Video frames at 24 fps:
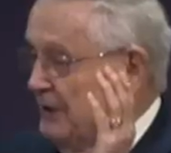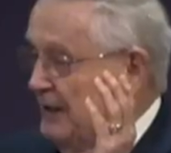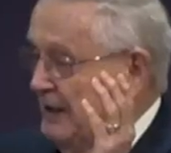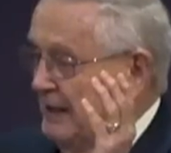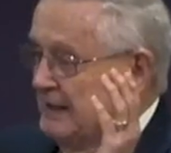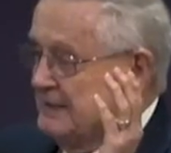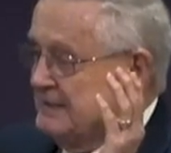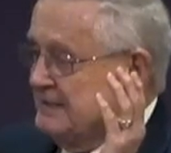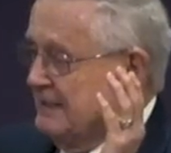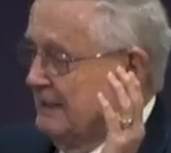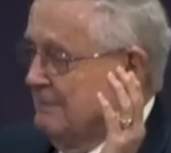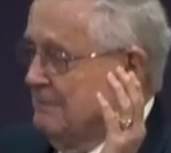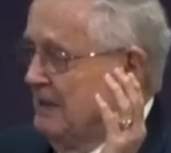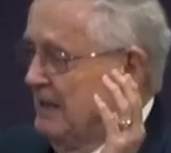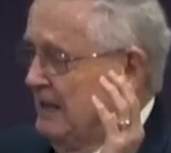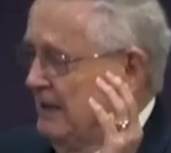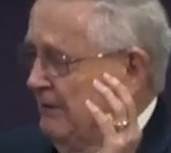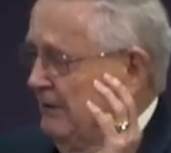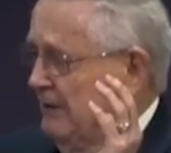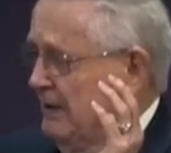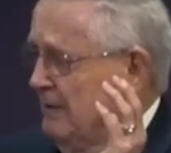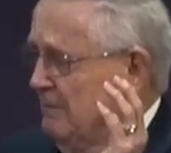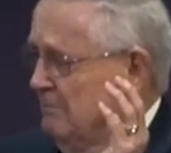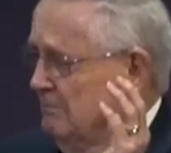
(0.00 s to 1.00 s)
that at
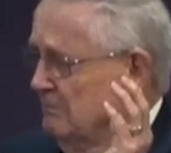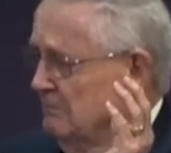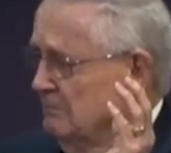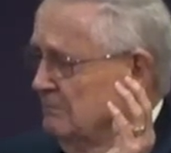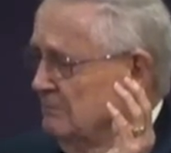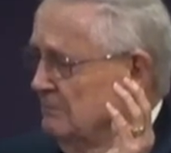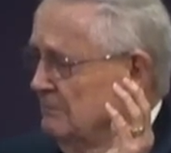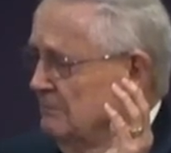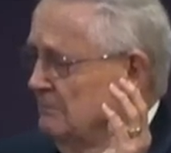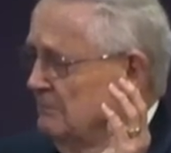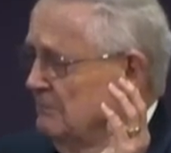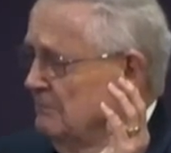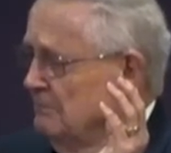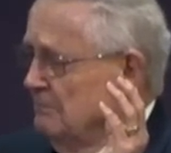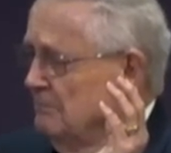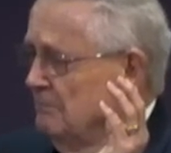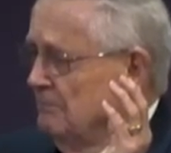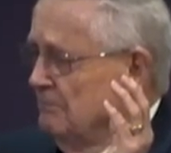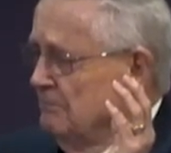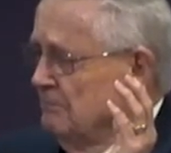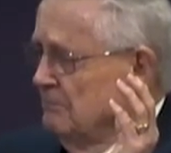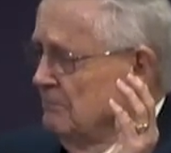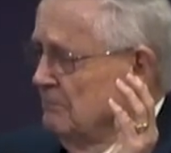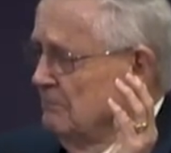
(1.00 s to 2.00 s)
seminary.
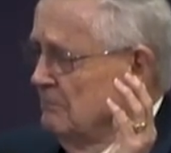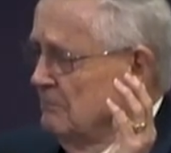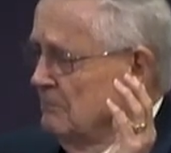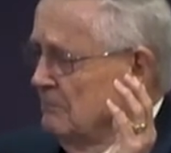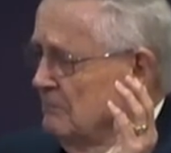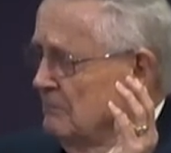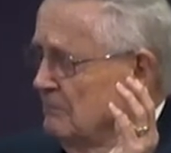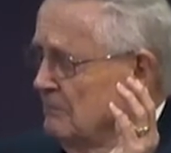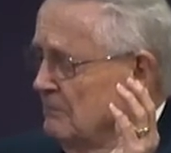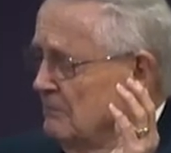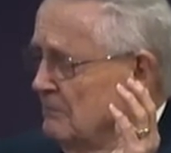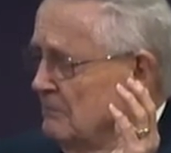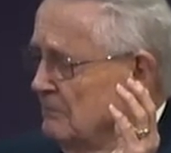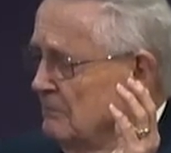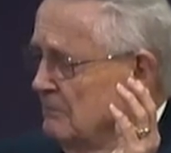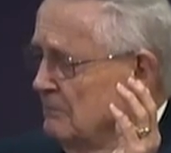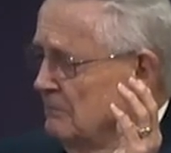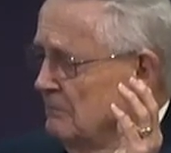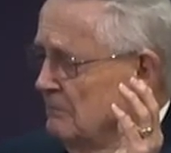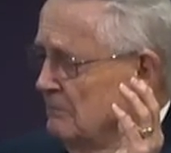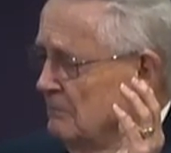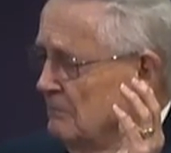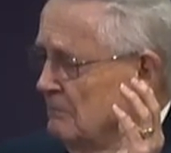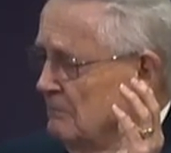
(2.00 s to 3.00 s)

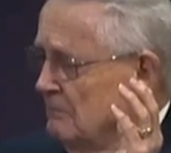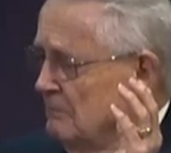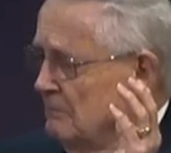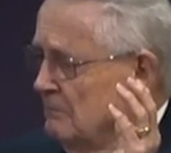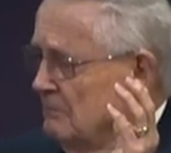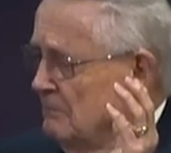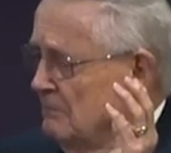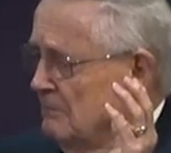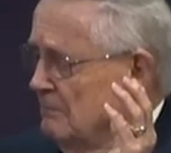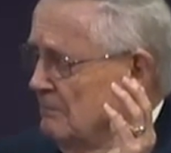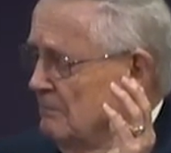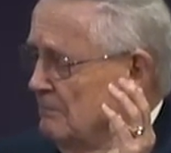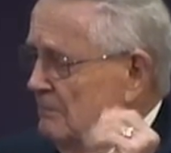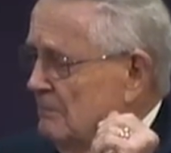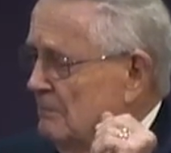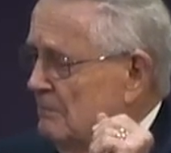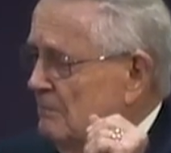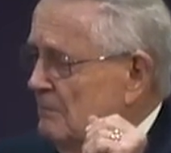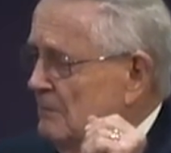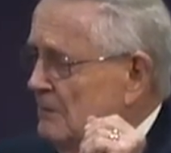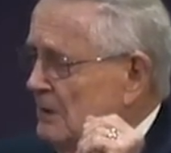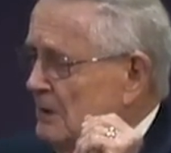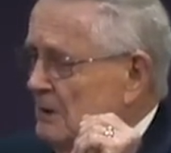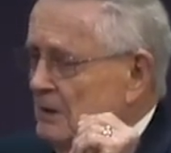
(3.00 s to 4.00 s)

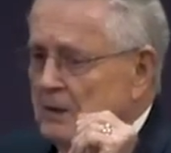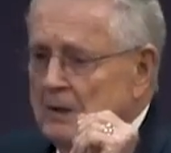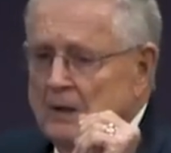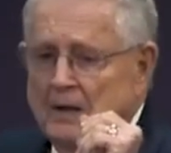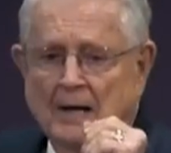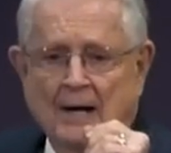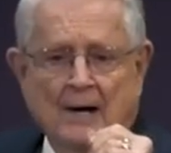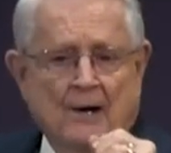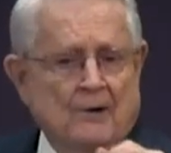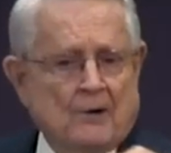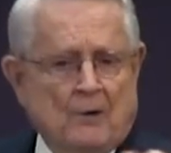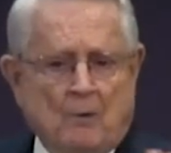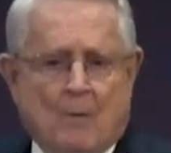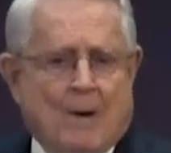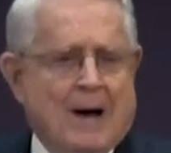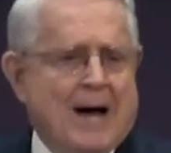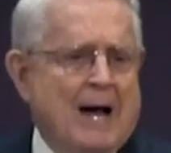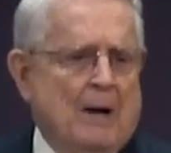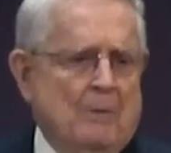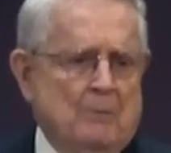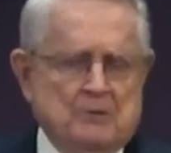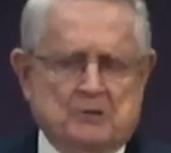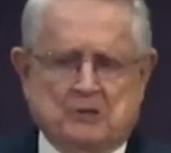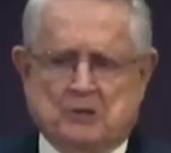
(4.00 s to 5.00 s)
I don't know
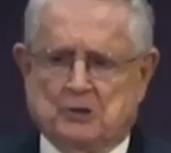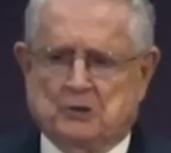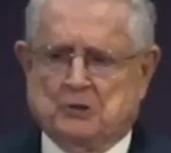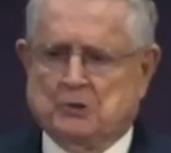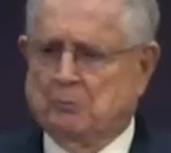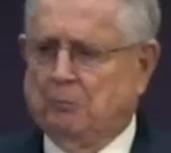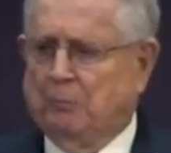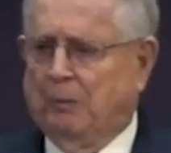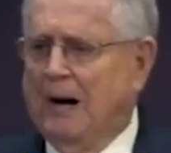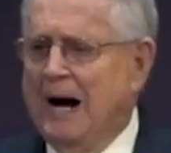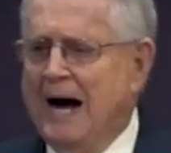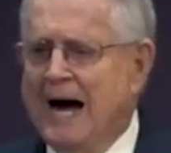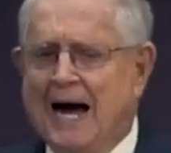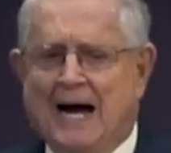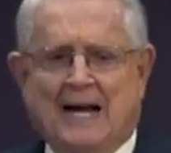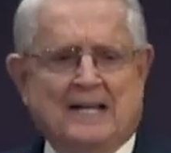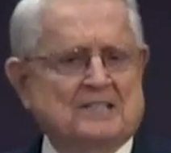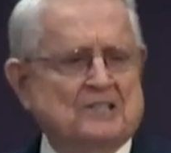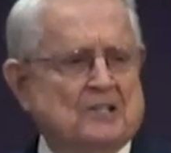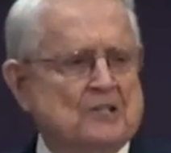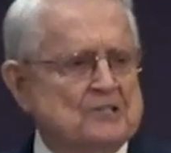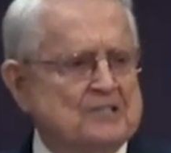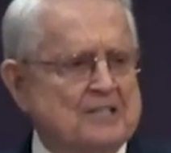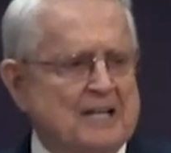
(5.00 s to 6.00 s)
why it was a
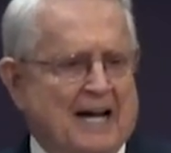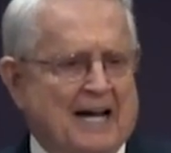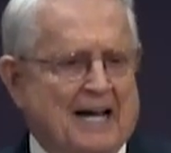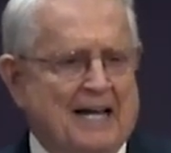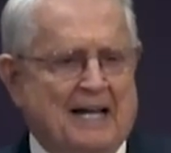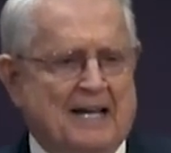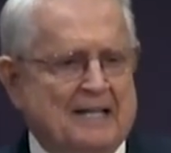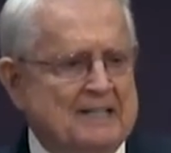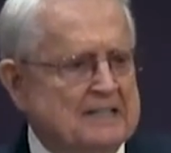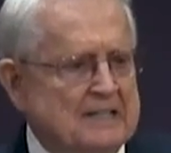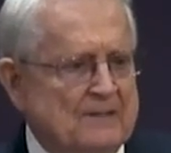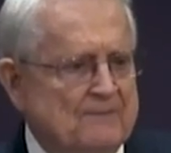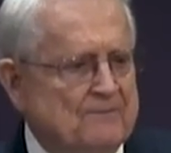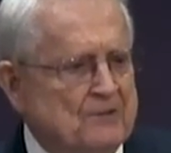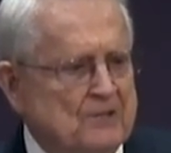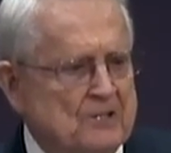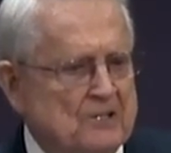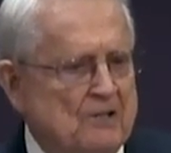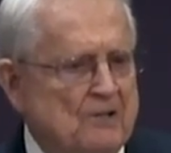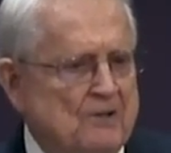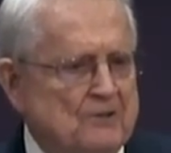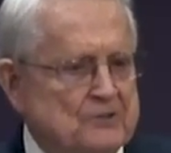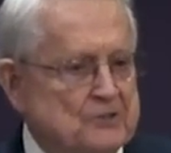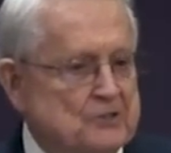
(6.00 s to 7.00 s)
surprise, because I had
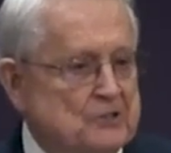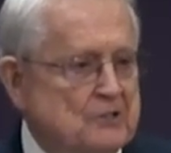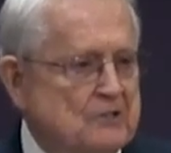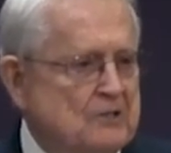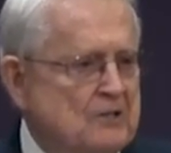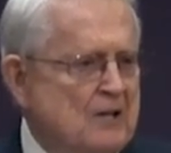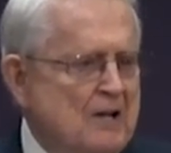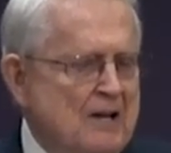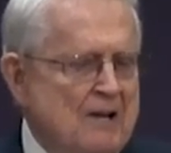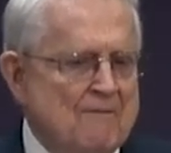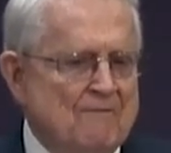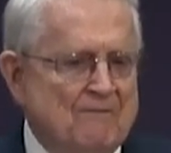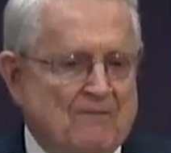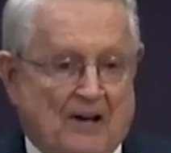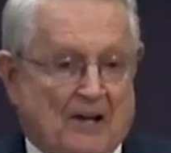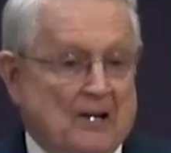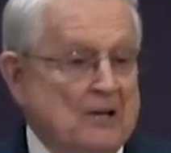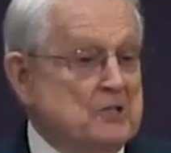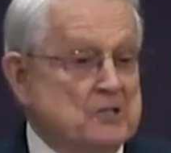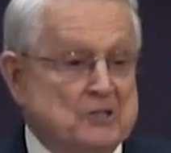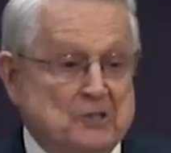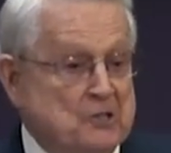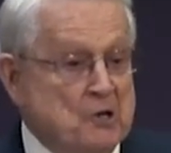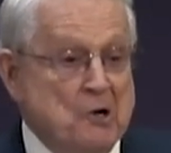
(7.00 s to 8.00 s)
difficult
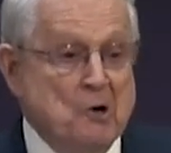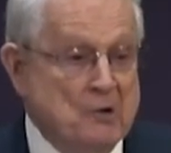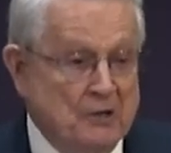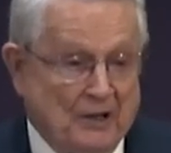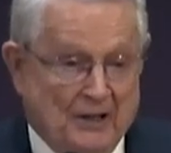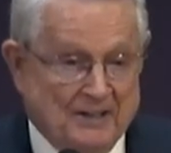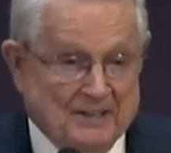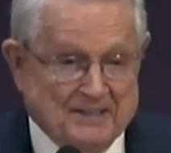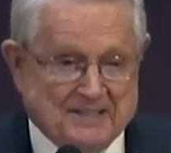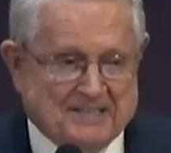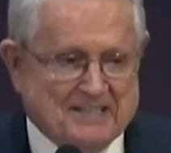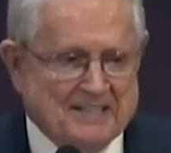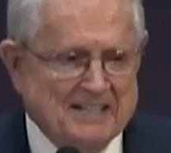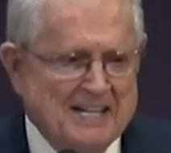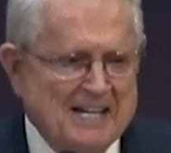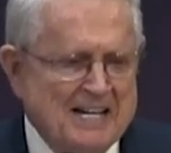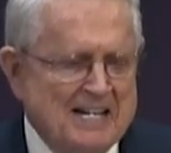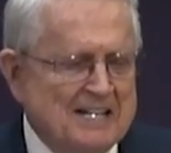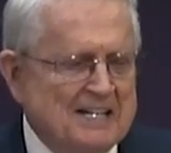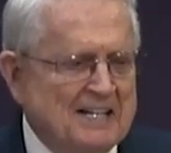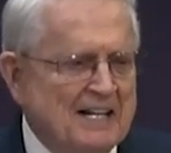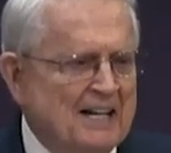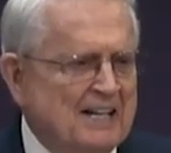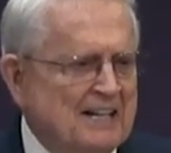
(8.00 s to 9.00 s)
fellow students
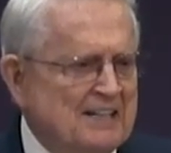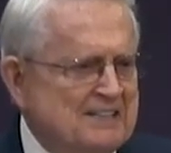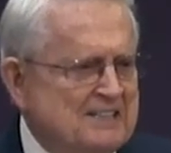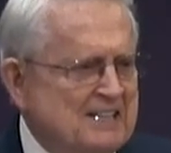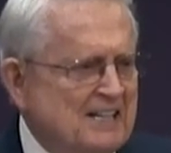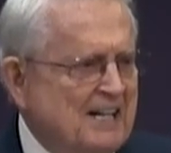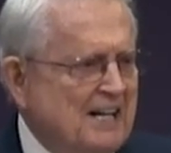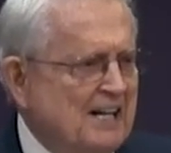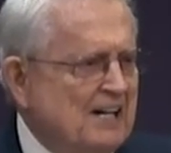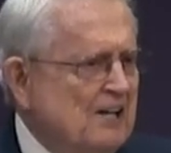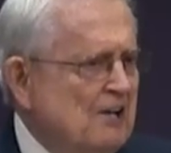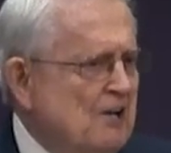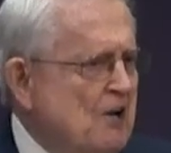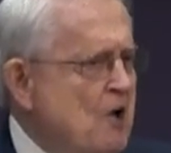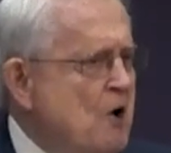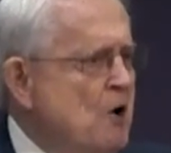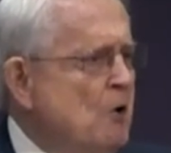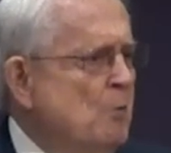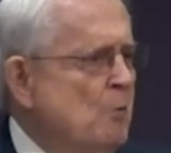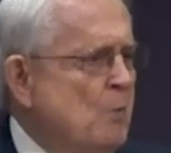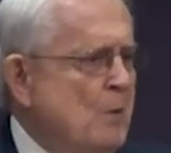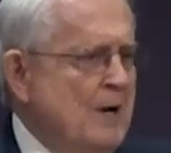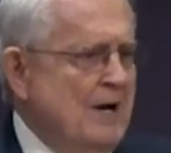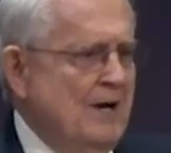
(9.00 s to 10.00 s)
to get
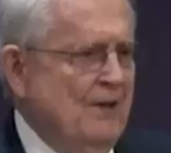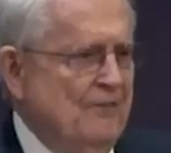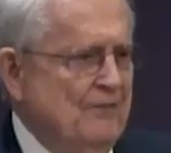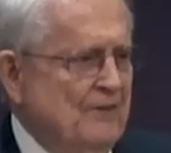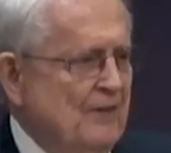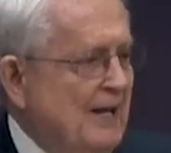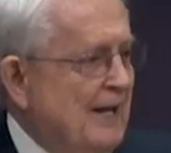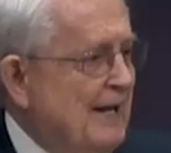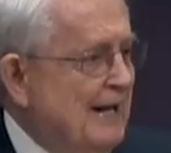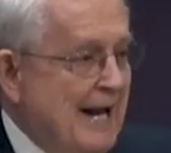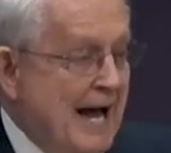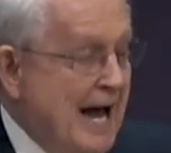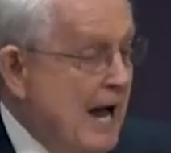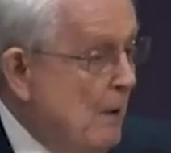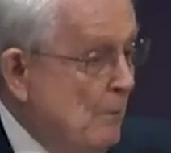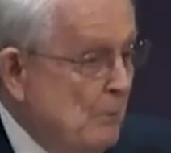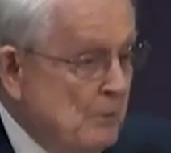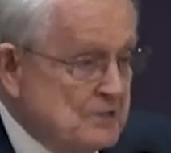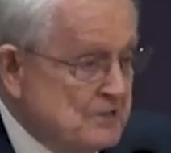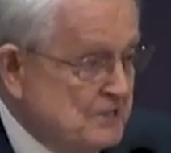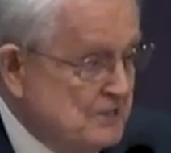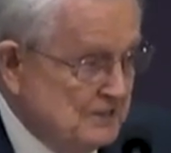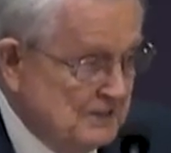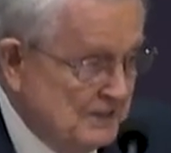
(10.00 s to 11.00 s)
along with, and I
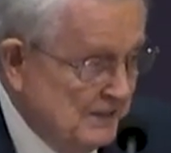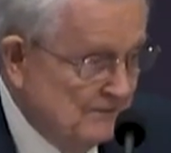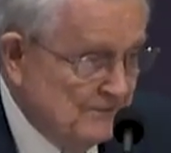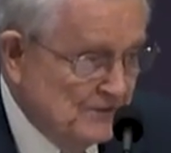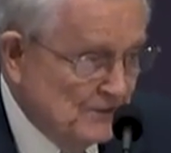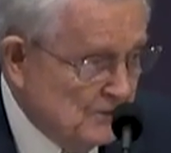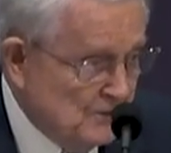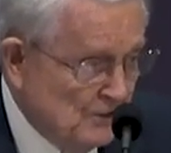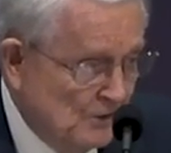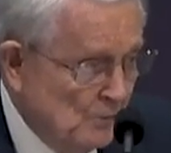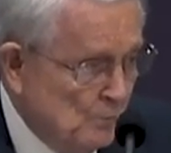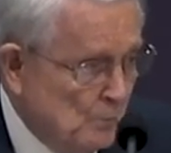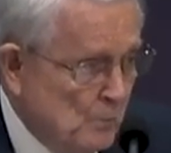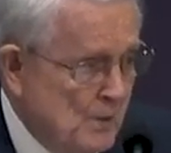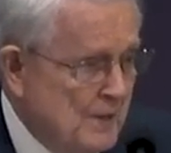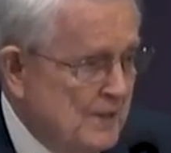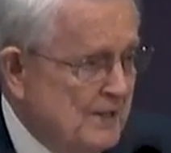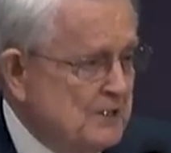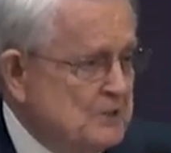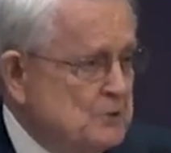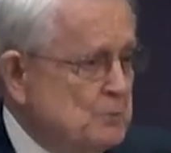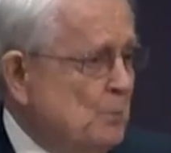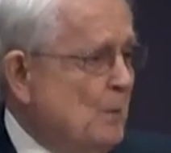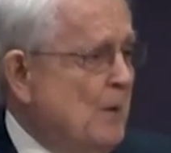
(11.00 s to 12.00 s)
was a difficult one
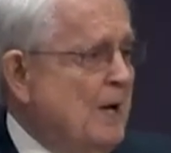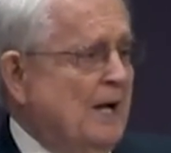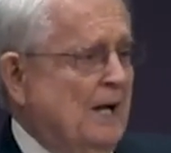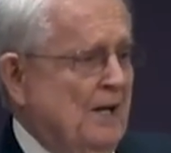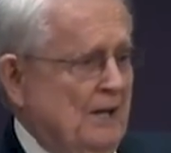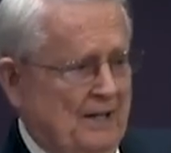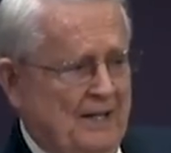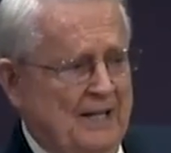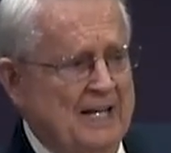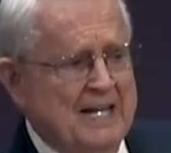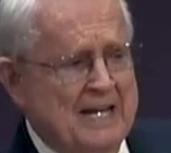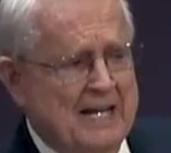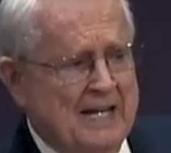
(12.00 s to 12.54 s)
as well.